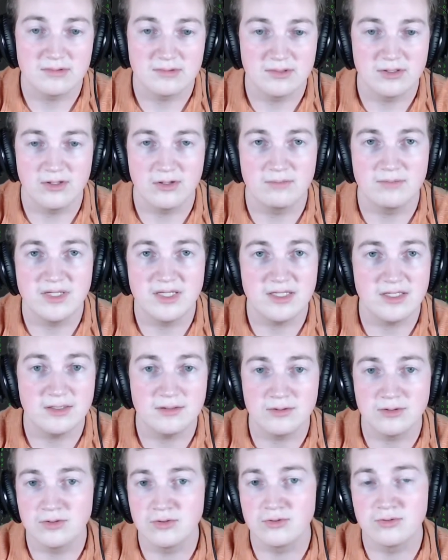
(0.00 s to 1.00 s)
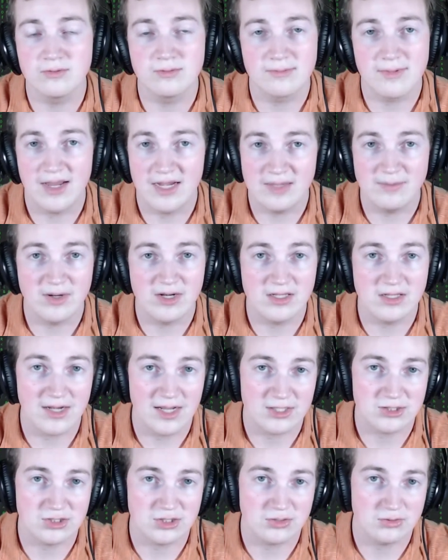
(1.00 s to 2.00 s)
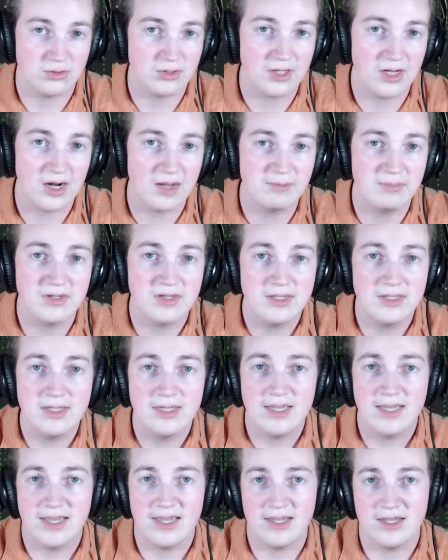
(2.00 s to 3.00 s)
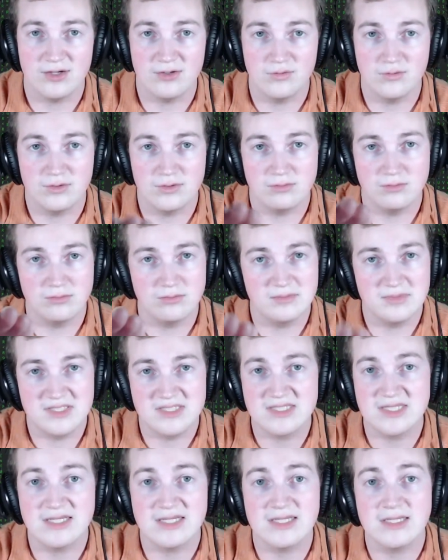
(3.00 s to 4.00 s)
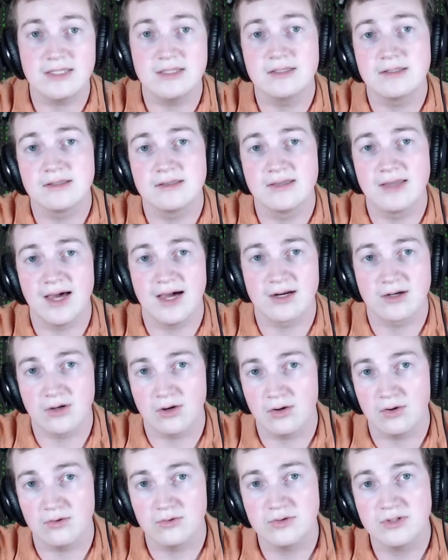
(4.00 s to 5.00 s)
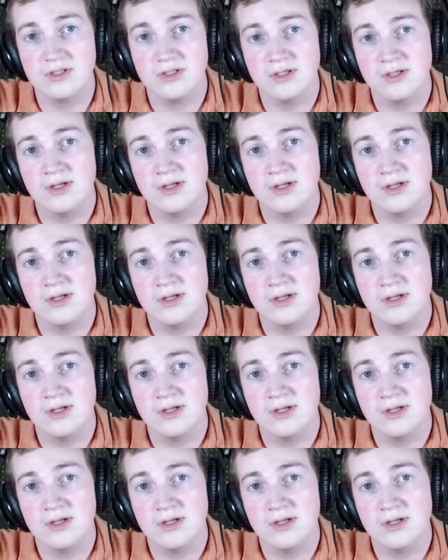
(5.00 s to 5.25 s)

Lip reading: me, you, anybody can actually look it up and see that code.